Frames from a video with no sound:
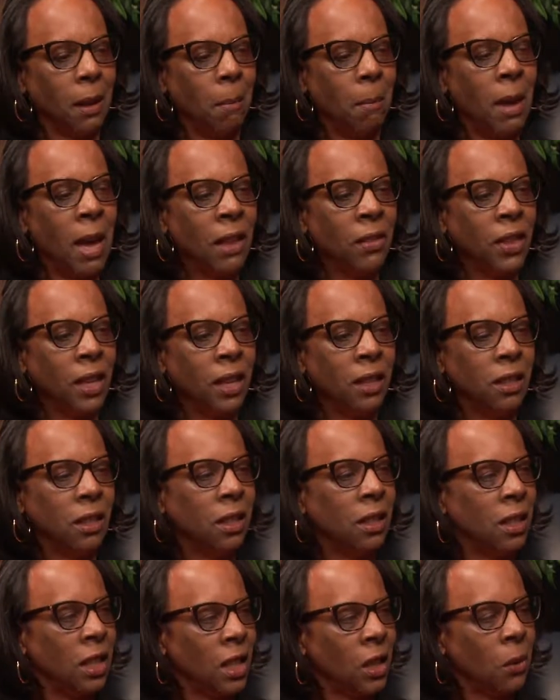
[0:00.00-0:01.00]
method
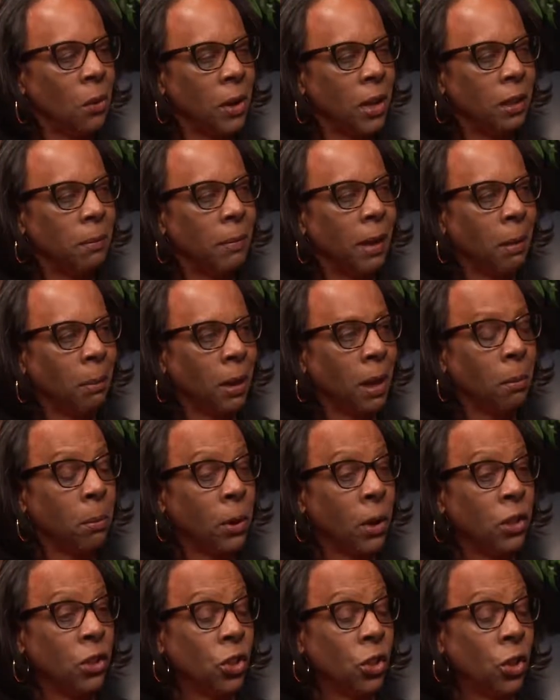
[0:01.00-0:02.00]
to decrease my blood
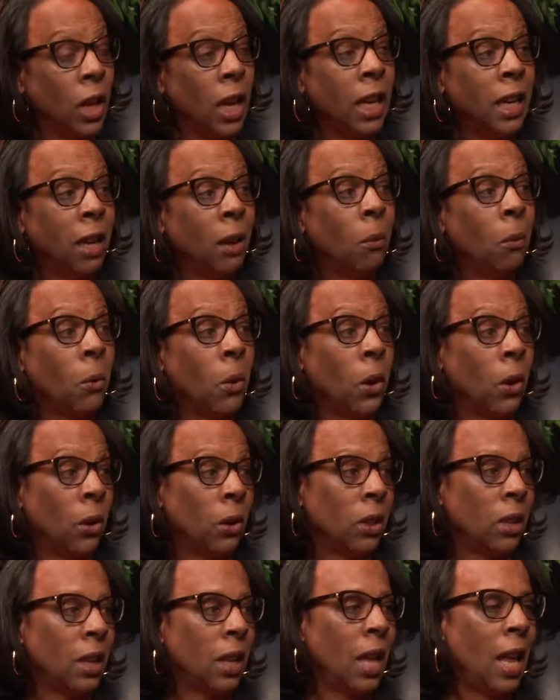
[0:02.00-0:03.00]
pressure, and it
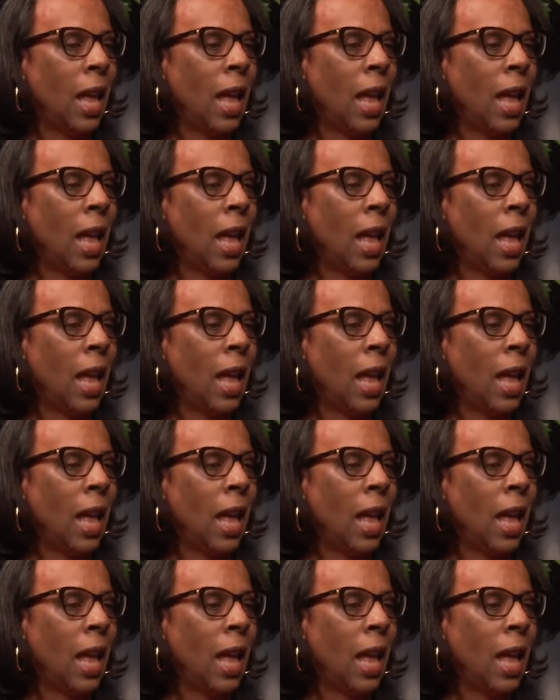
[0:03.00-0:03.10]
worked.